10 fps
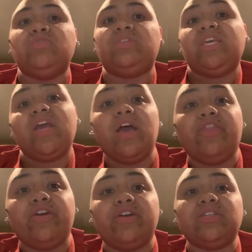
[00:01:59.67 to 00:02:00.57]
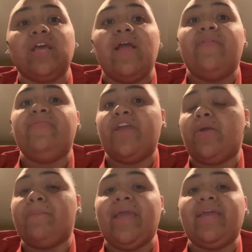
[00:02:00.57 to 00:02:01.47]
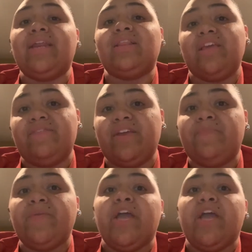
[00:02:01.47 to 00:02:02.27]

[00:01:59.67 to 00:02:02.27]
you see others there making a living,